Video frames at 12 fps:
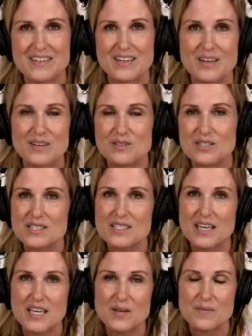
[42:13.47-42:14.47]
you know, yes.
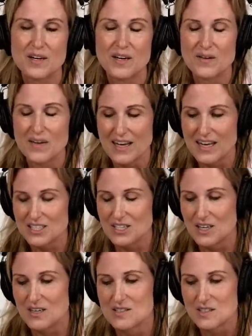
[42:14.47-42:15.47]
just keep going. I actually
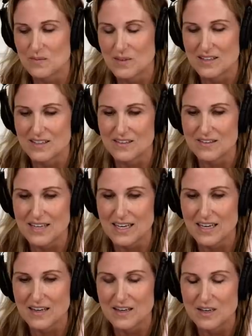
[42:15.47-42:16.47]
heard someone the other
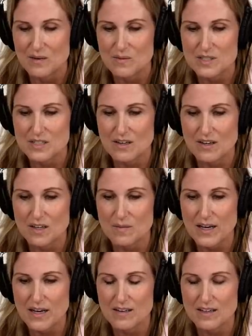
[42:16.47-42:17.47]
day was talking
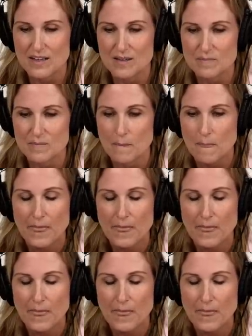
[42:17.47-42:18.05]
about um